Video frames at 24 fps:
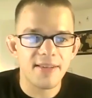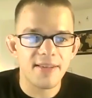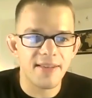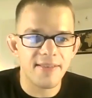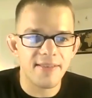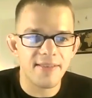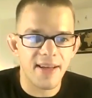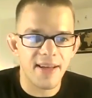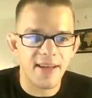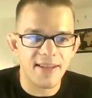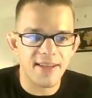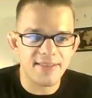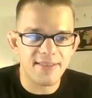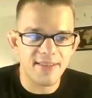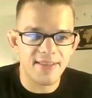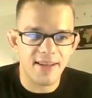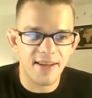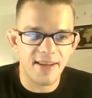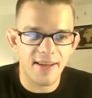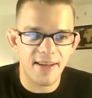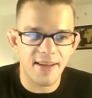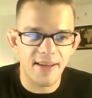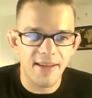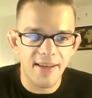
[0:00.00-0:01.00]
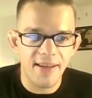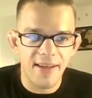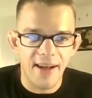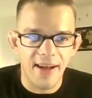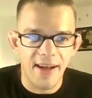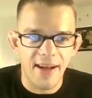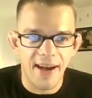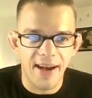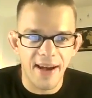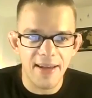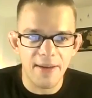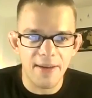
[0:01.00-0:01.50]
and that's I
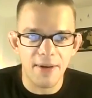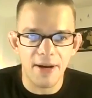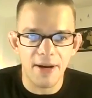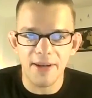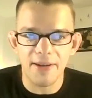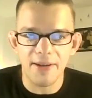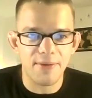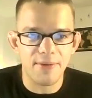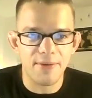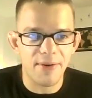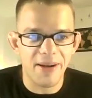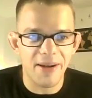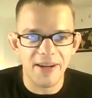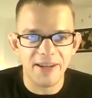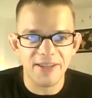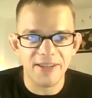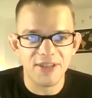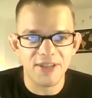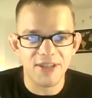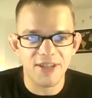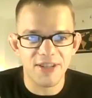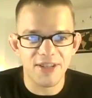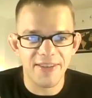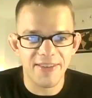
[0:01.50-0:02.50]
am unrushed.